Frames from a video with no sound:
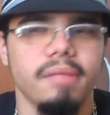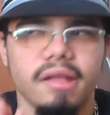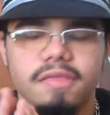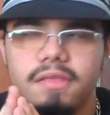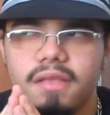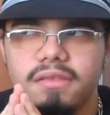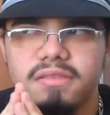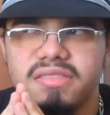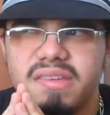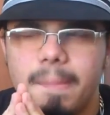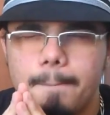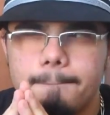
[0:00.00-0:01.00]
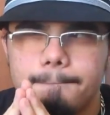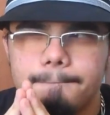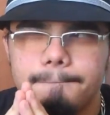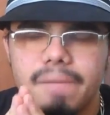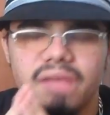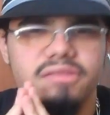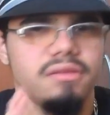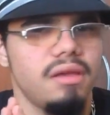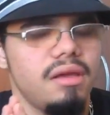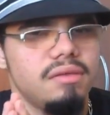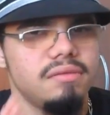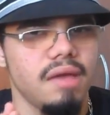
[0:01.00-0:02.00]
And I think that's the
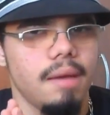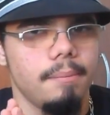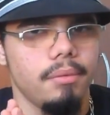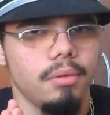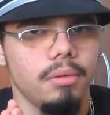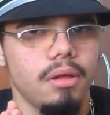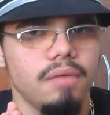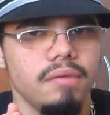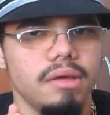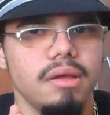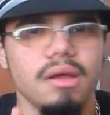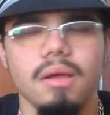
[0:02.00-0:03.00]
best example of it.